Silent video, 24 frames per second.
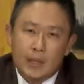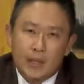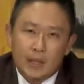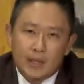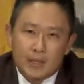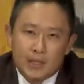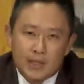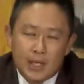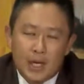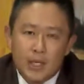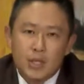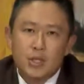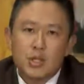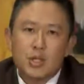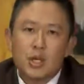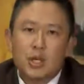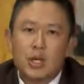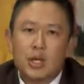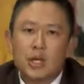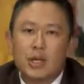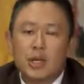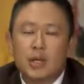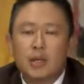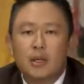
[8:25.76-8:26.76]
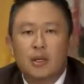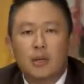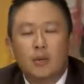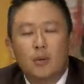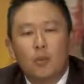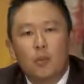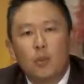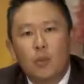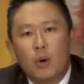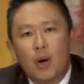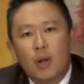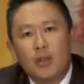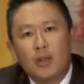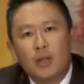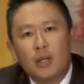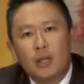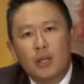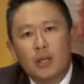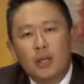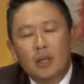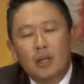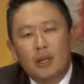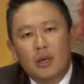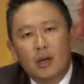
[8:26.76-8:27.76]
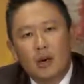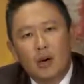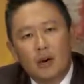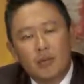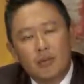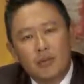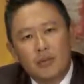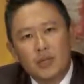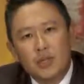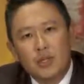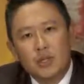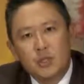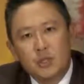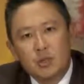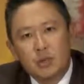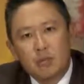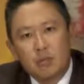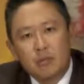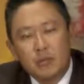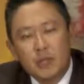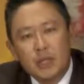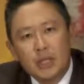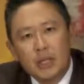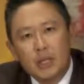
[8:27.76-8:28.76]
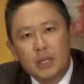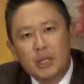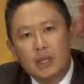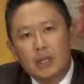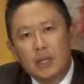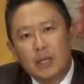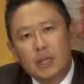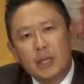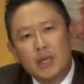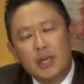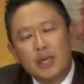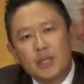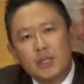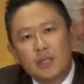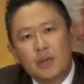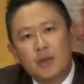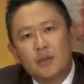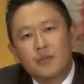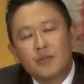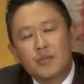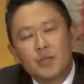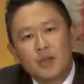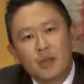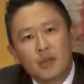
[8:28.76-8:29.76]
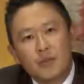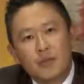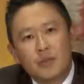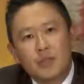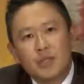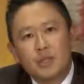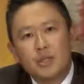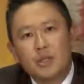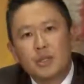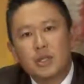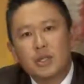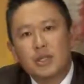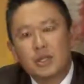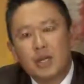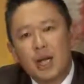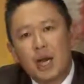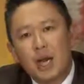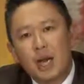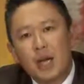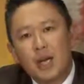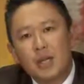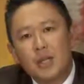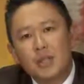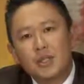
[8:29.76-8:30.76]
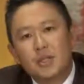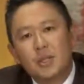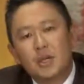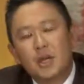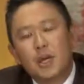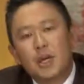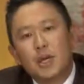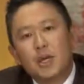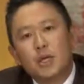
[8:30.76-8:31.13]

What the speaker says: Essentially, what the office should be is of sufficient size